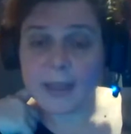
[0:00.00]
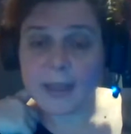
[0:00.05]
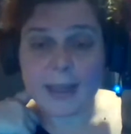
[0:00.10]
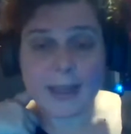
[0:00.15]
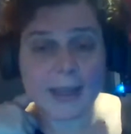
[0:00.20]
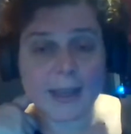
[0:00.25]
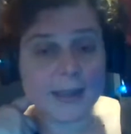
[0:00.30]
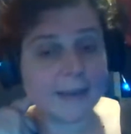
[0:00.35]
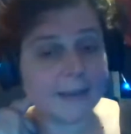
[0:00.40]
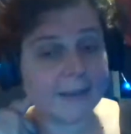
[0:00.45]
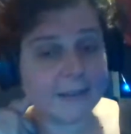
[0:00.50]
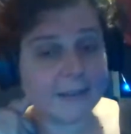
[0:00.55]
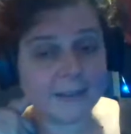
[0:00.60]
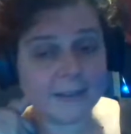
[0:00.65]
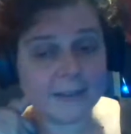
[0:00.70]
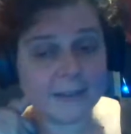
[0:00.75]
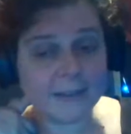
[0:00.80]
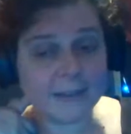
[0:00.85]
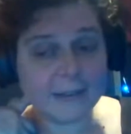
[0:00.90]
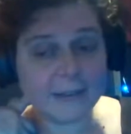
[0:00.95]
And
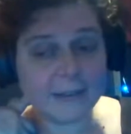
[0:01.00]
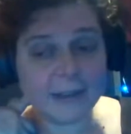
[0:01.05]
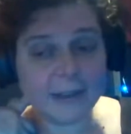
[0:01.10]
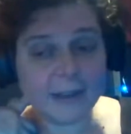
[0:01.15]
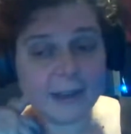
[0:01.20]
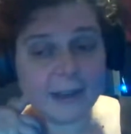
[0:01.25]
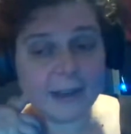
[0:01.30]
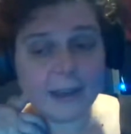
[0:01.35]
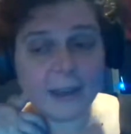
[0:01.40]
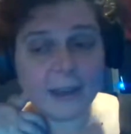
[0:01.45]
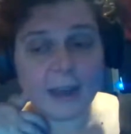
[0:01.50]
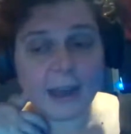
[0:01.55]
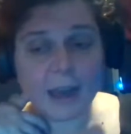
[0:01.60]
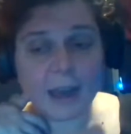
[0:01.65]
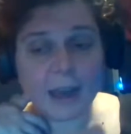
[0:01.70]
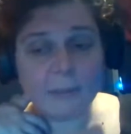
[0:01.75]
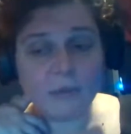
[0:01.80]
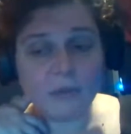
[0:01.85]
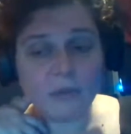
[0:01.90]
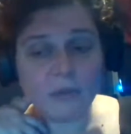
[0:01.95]

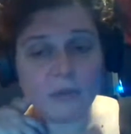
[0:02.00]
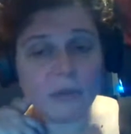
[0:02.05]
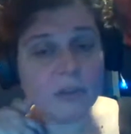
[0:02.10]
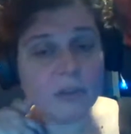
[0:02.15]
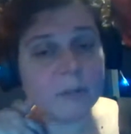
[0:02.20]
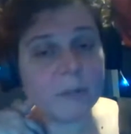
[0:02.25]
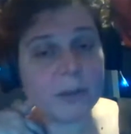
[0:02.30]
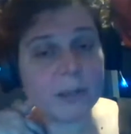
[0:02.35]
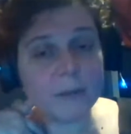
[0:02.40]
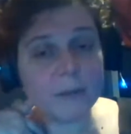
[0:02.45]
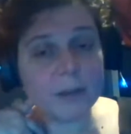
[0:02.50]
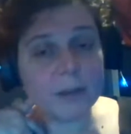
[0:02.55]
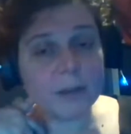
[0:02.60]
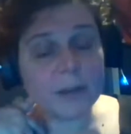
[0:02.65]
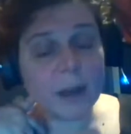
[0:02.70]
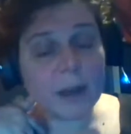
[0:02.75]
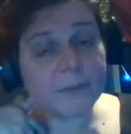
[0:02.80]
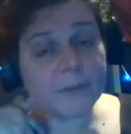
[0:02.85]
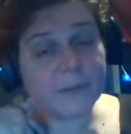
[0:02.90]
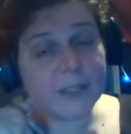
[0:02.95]
I'm sure you're going to be hearing a
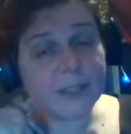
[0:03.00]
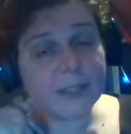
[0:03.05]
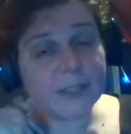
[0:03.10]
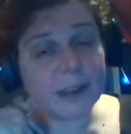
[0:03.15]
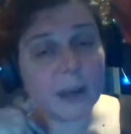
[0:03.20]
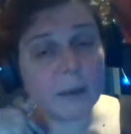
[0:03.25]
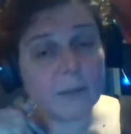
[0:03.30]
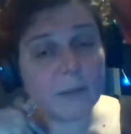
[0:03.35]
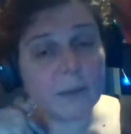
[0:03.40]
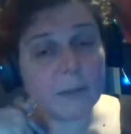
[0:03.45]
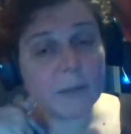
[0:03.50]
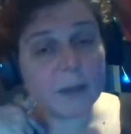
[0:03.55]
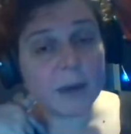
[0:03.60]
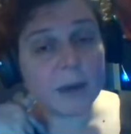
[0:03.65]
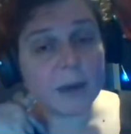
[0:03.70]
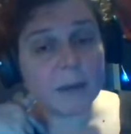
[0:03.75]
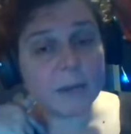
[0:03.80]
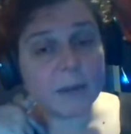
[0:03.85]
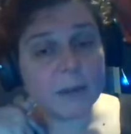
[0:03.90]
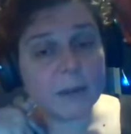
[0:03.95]
lot of this stuff coming
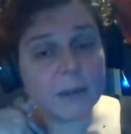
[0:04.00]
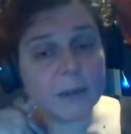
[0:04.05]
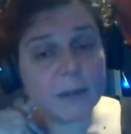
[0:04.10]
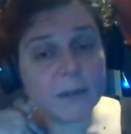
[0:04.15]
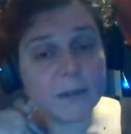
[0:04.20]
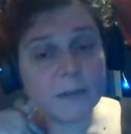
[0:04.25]
out.